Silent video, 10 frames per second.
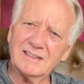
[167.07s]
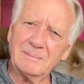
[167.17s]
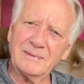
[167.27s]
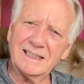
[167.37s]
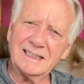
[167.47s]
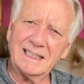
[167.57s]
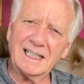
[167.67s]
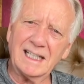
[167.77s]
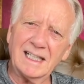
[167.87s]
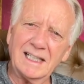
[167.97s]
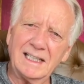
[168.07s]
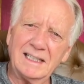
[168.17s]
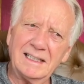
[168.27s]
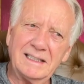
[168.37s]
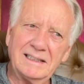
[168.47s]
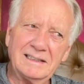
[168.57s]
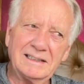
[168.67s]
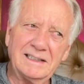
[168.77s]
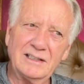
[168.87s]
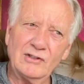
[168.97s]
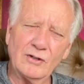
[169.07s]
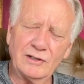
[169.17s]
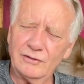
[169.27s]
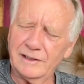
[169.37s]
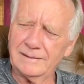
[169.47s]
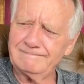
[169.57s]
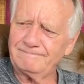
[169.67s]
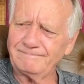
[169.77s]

something that I enjoy doing.